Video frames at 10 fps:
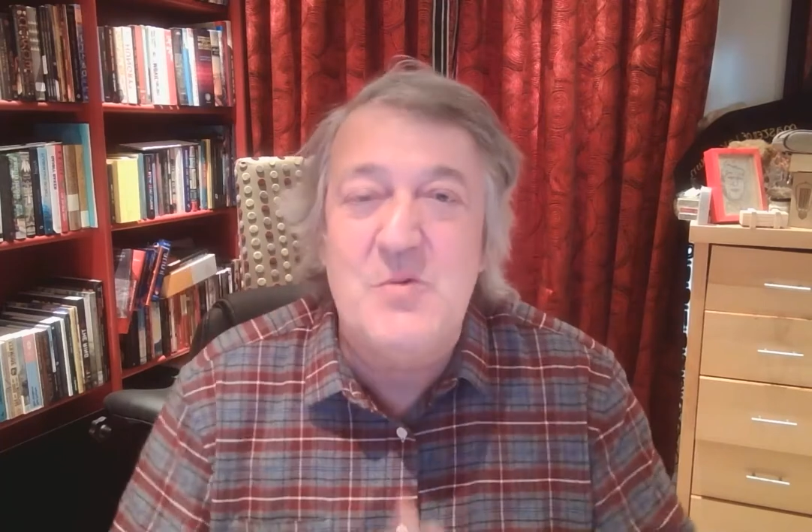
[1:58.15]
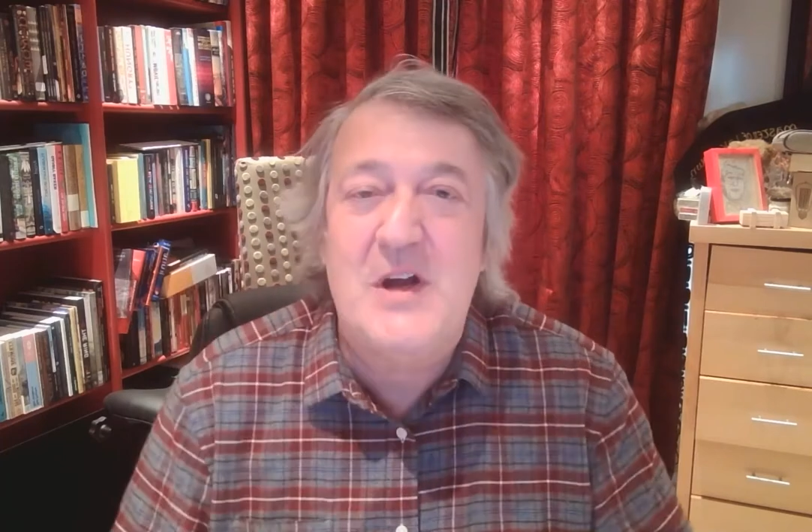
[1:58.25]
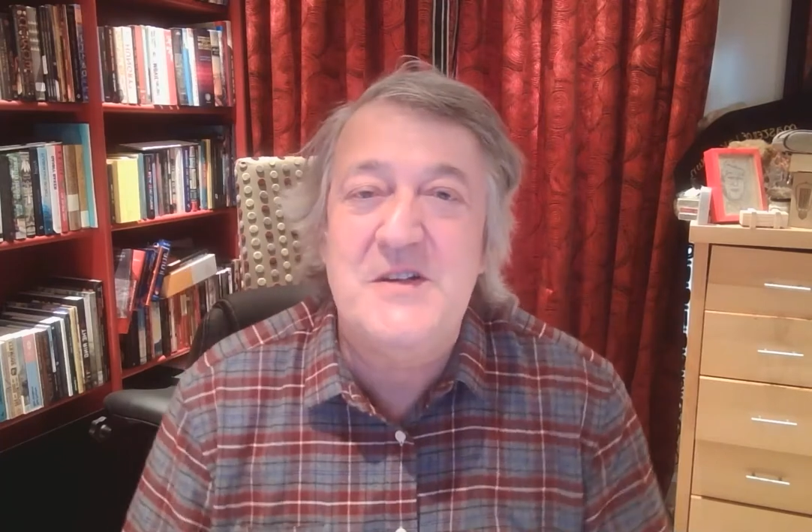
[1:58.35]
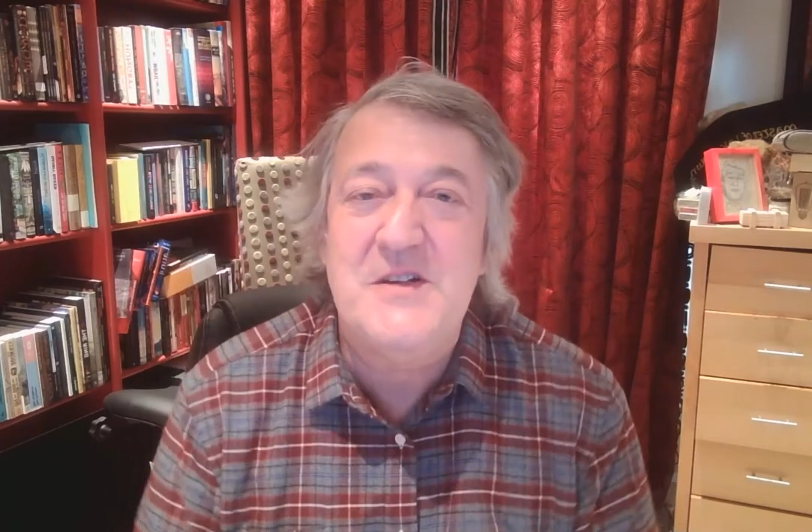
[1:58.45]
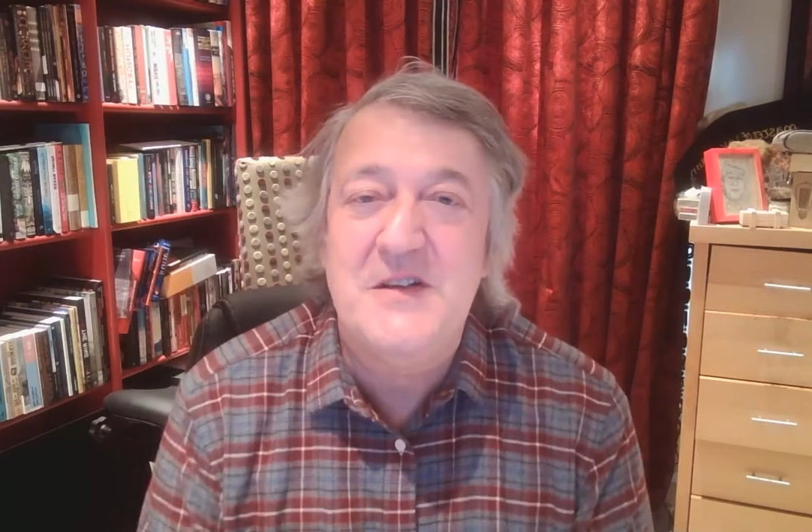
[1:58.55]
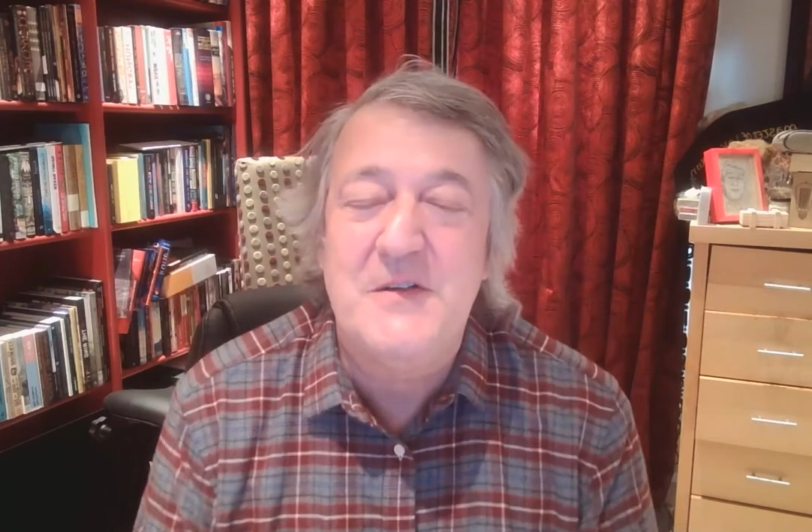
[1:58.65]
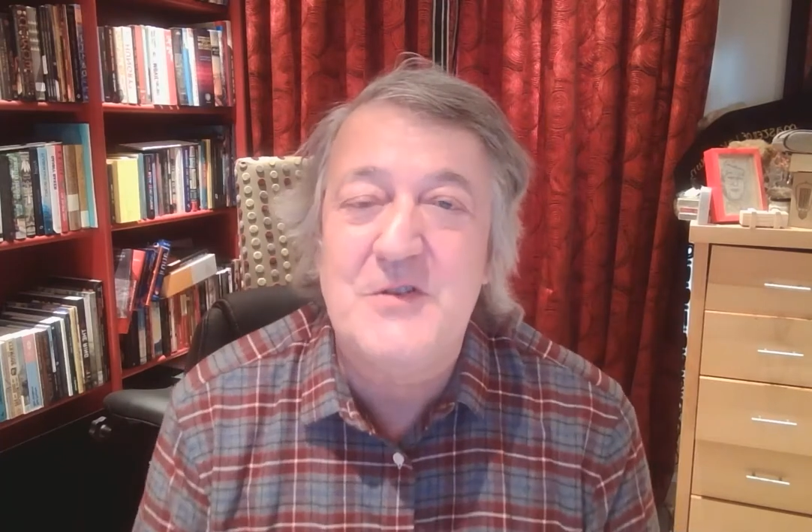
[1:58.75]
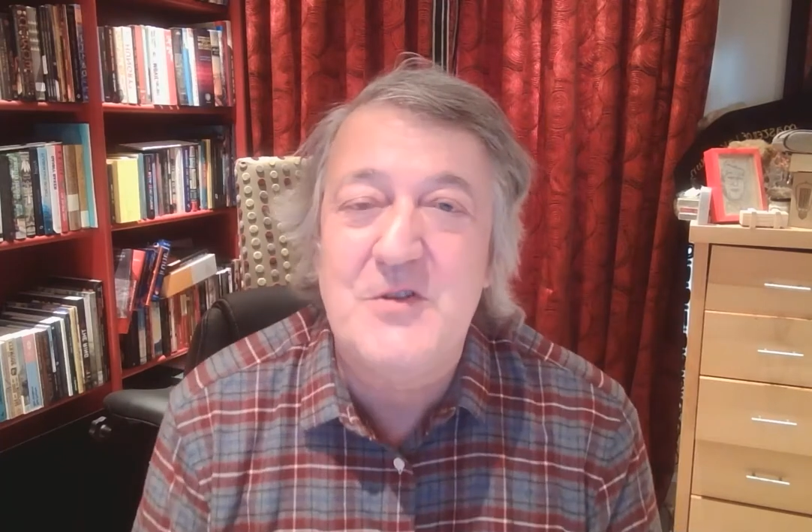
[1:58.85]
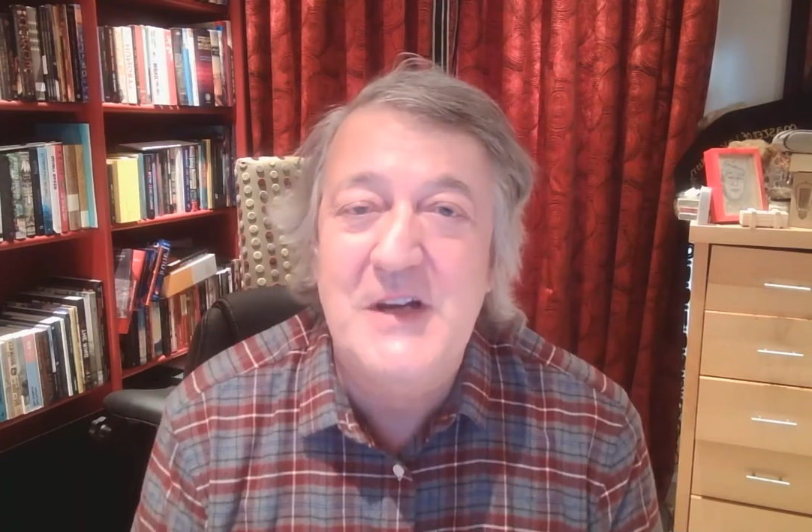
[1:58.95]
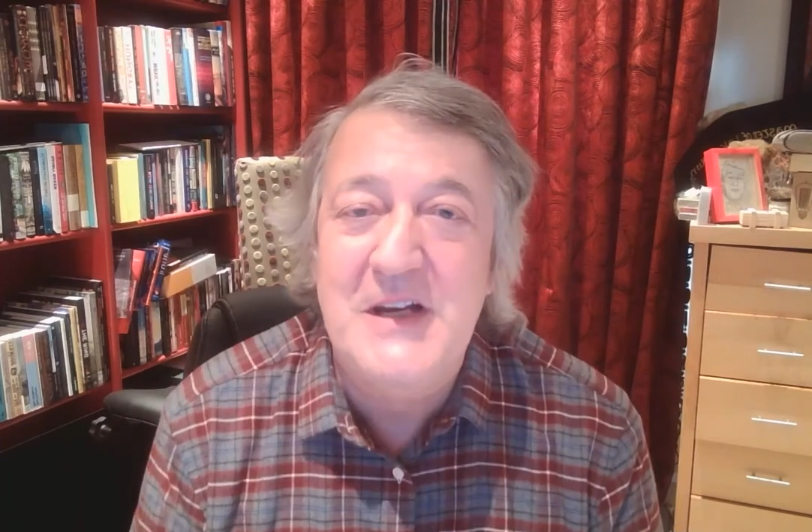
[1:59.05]
writer have
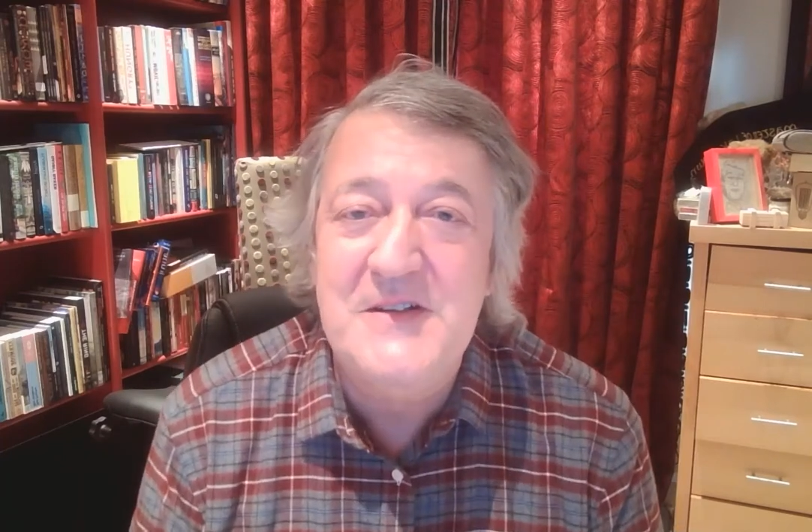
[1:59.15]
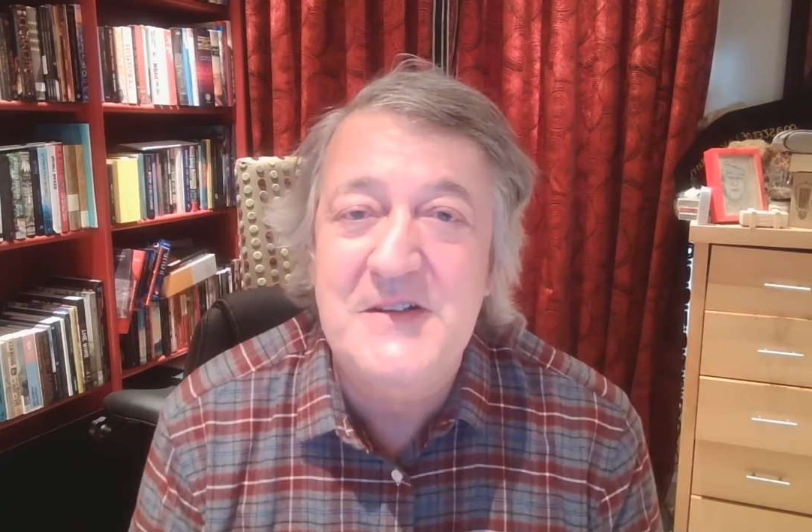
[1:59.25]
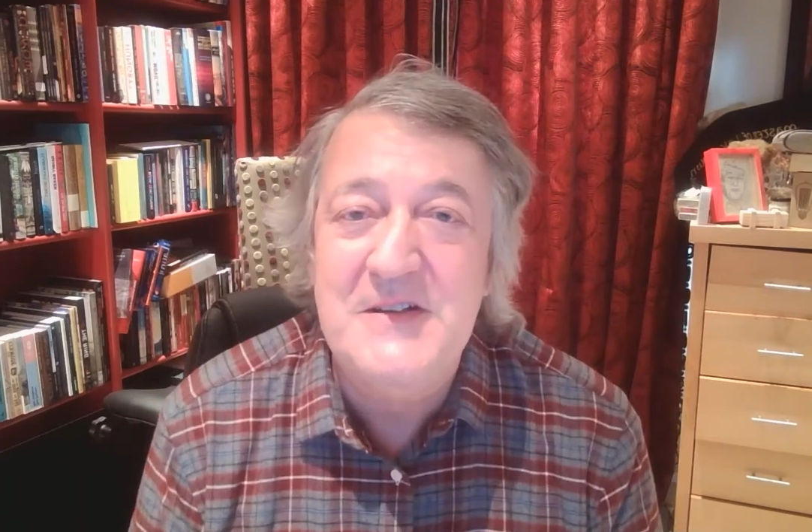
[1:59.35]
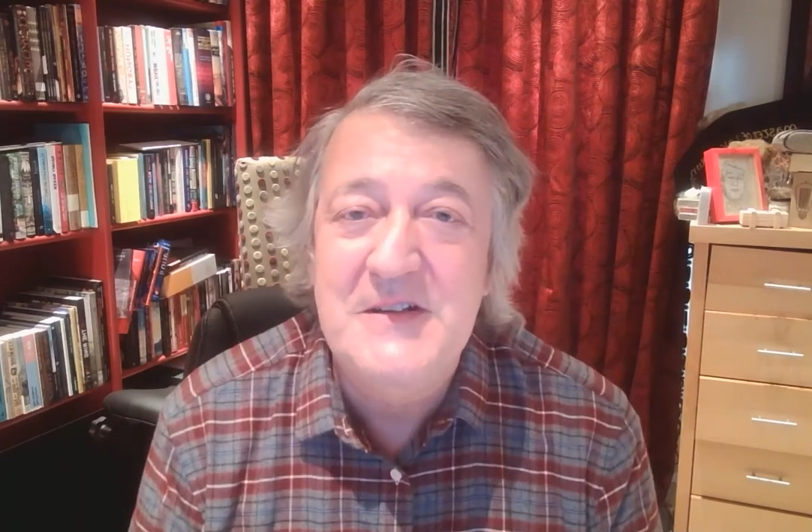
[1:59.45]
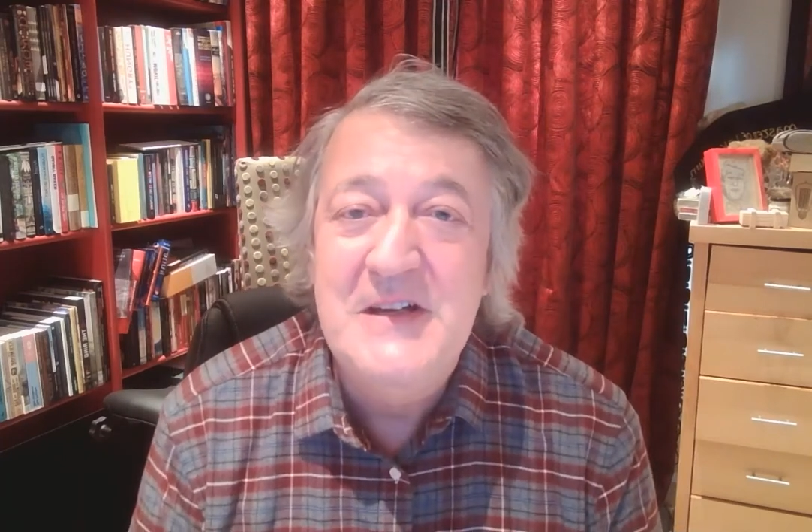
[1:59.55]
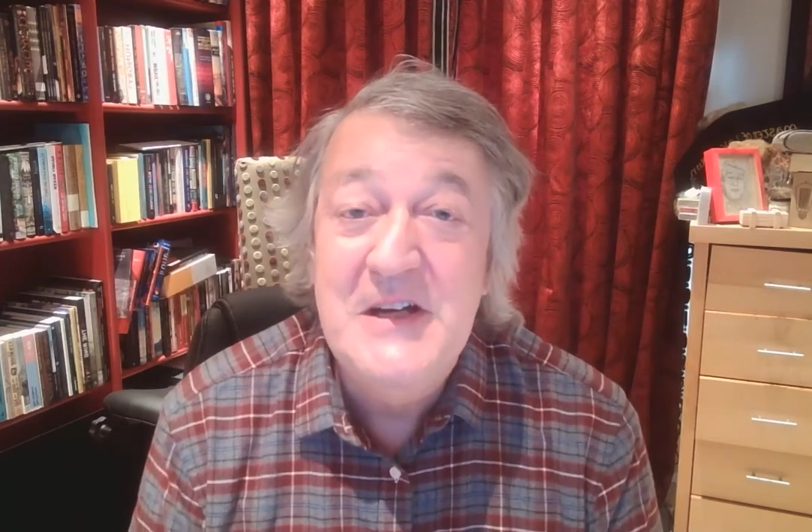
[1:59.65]
created.